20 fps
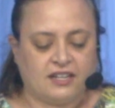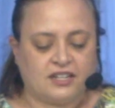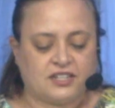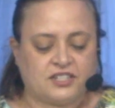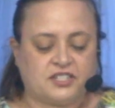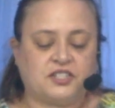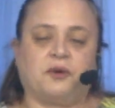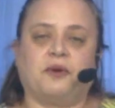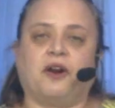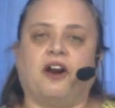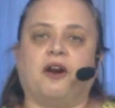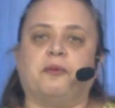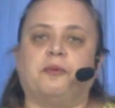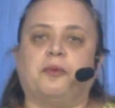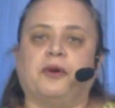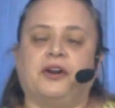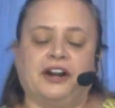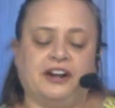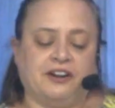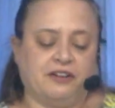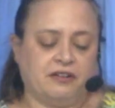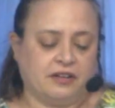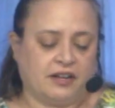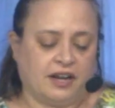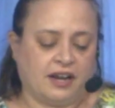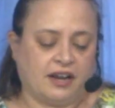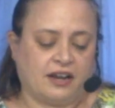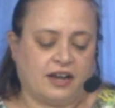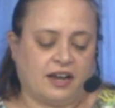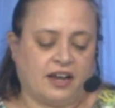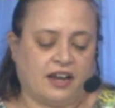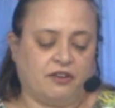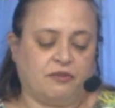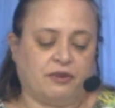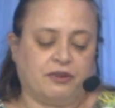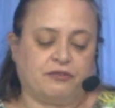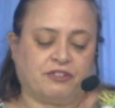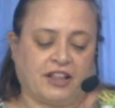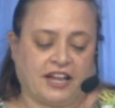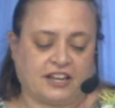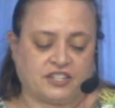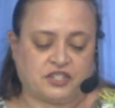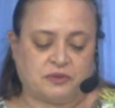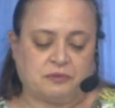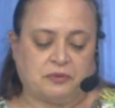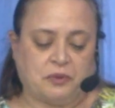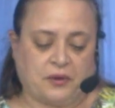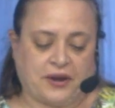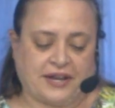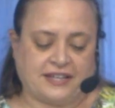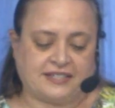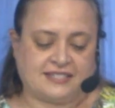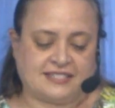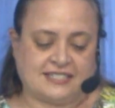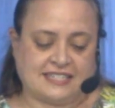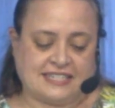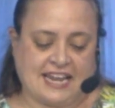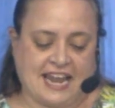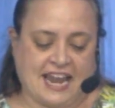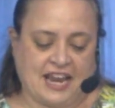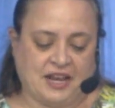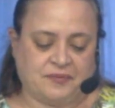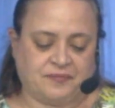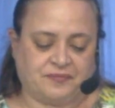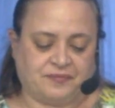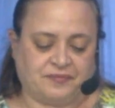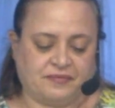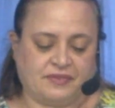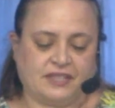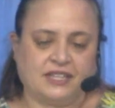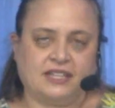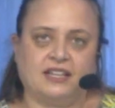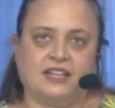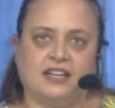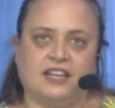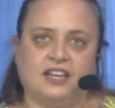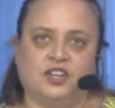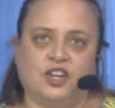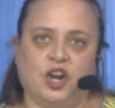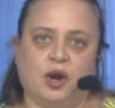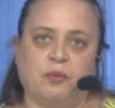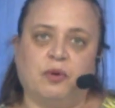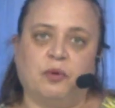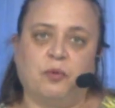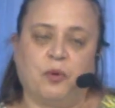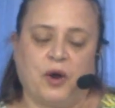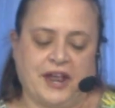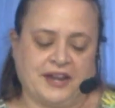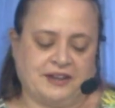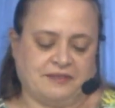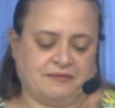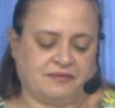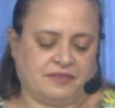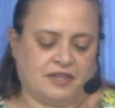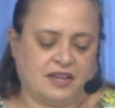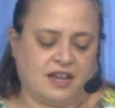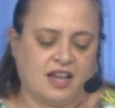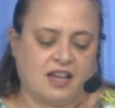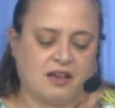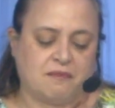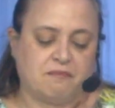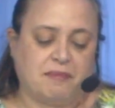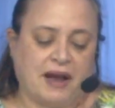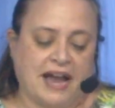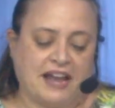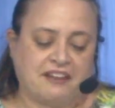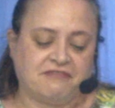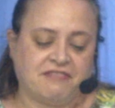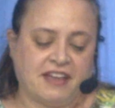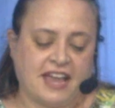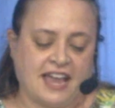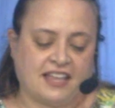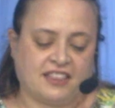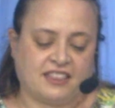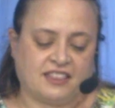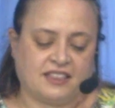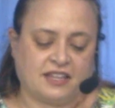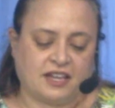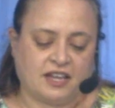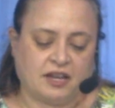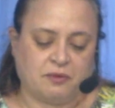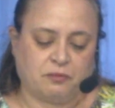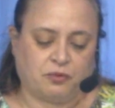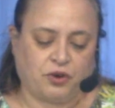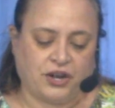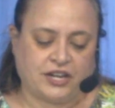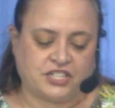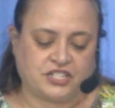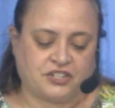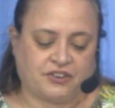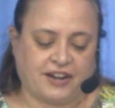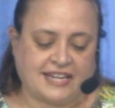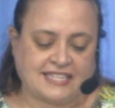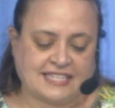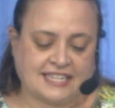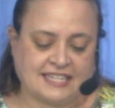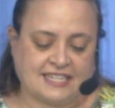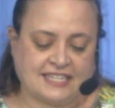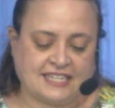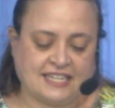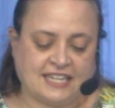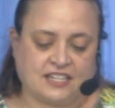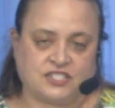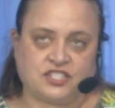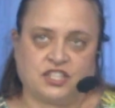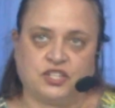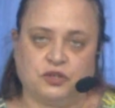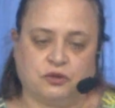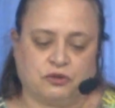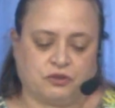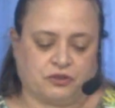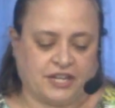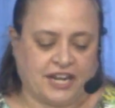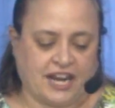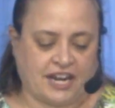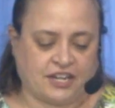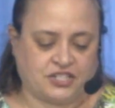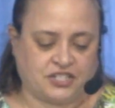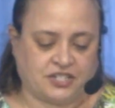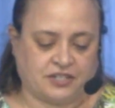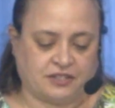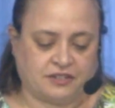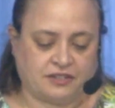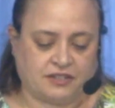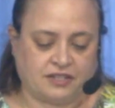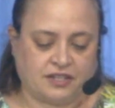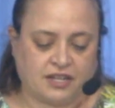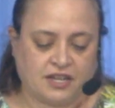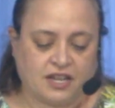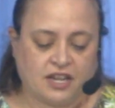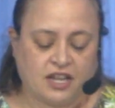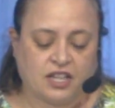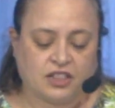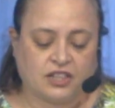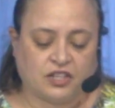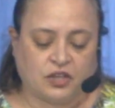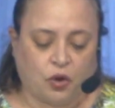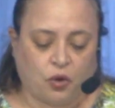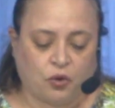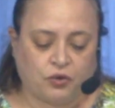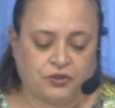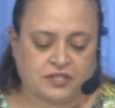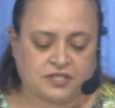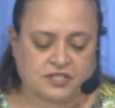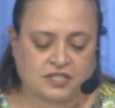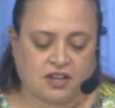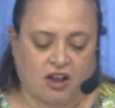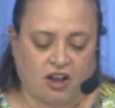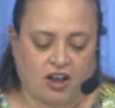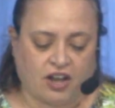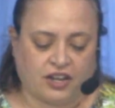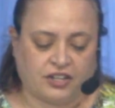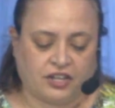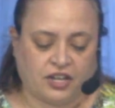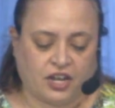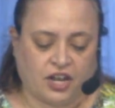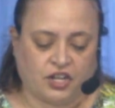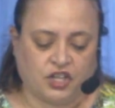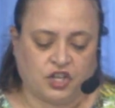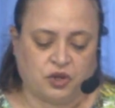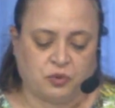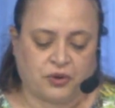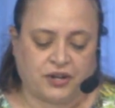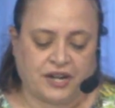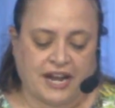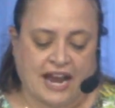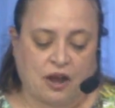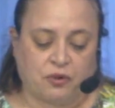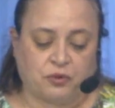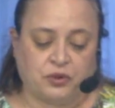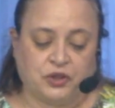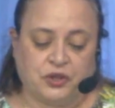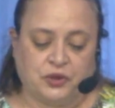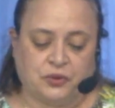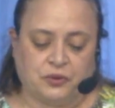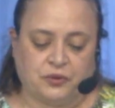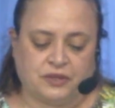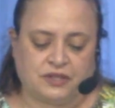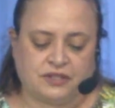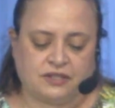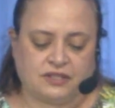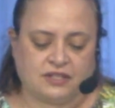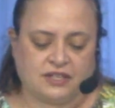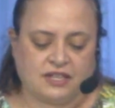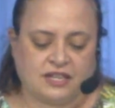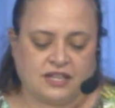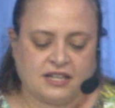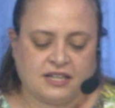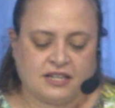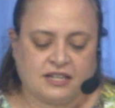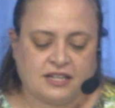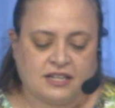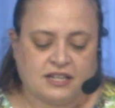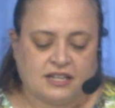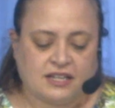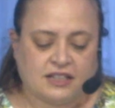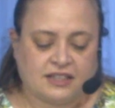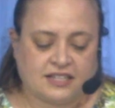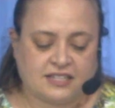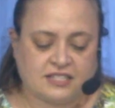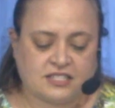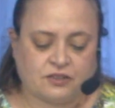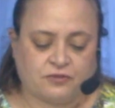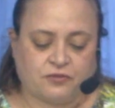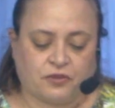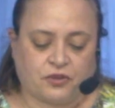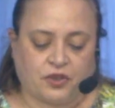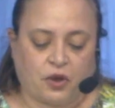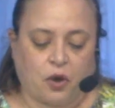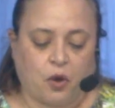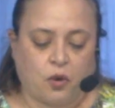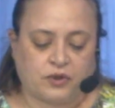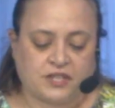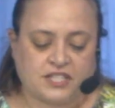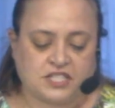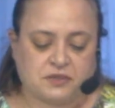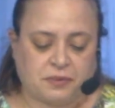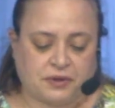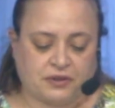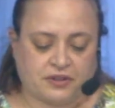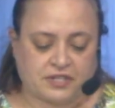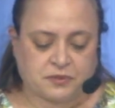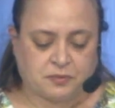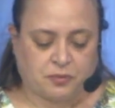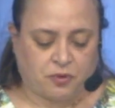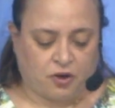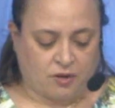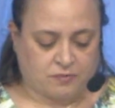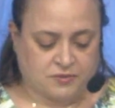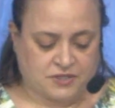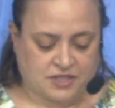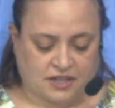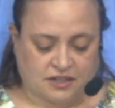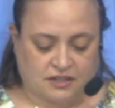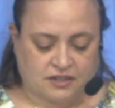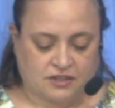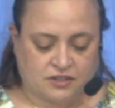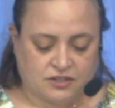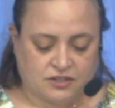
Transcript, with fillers: So, our prayer and reflection points today. Number one, by faith, embrace your identity as a new creation. The old is gone and you are now new. Listen for the Holy Spirit's prompting